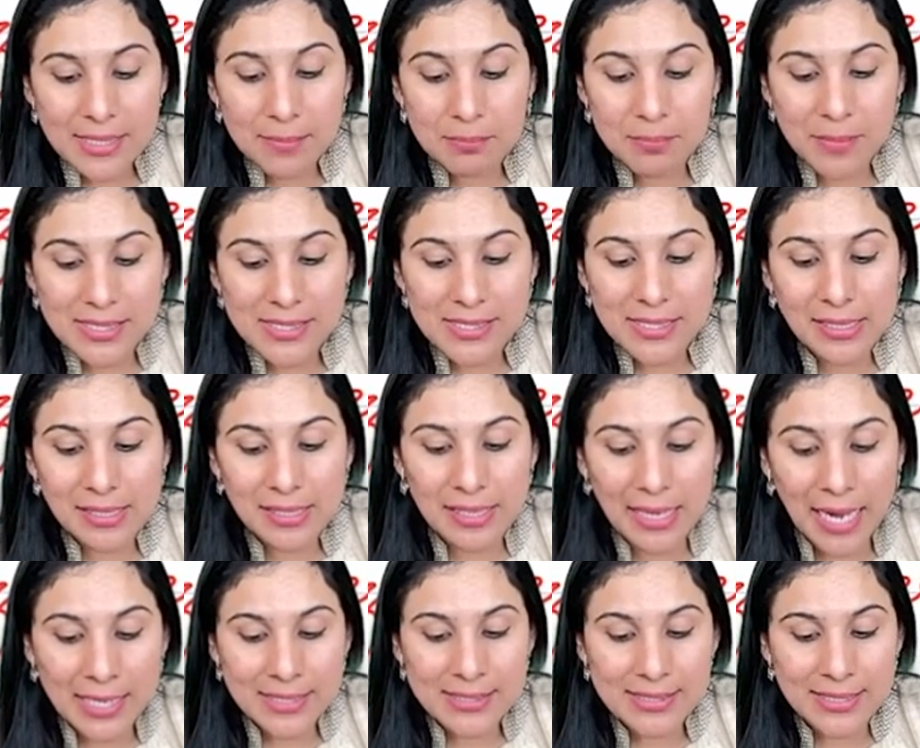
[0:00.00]
is a muscle
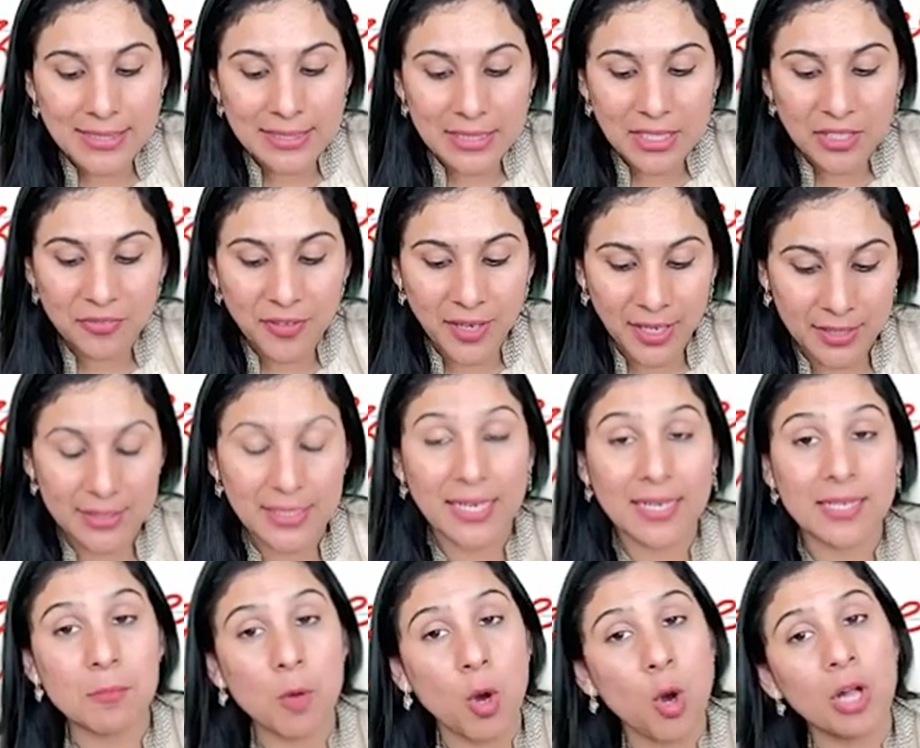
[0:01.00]
relaxant effect.
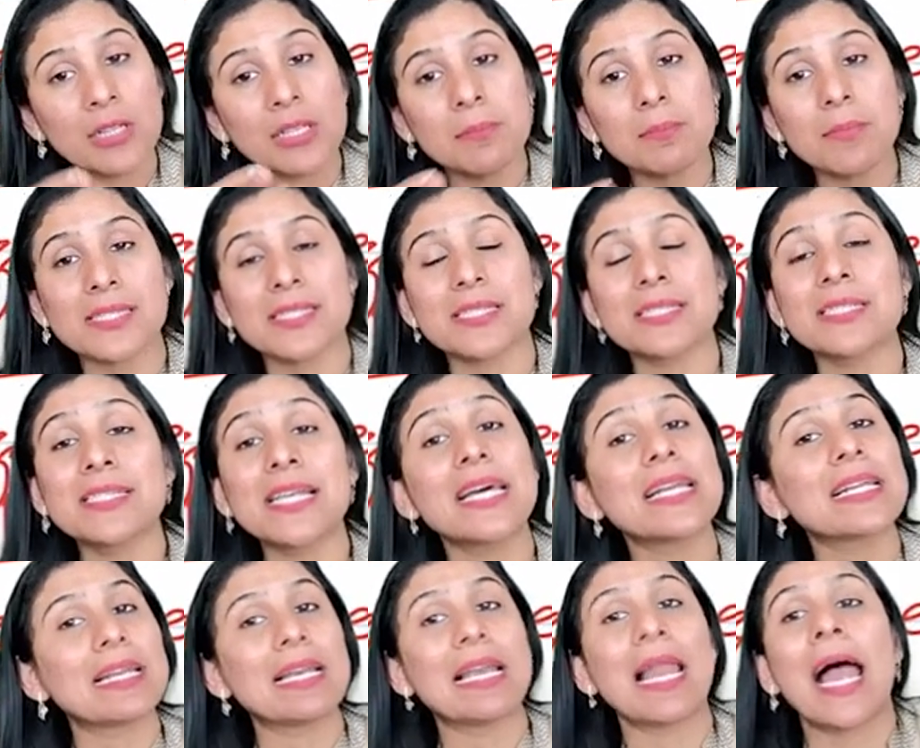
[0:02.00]
There are all the muscles
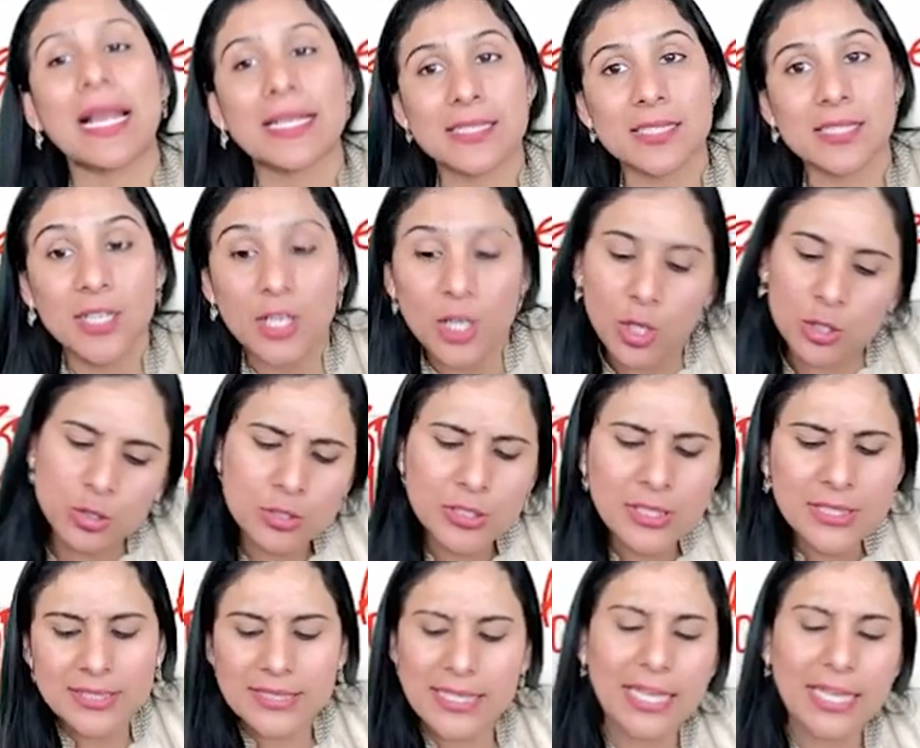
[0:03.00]
are relaxed. So this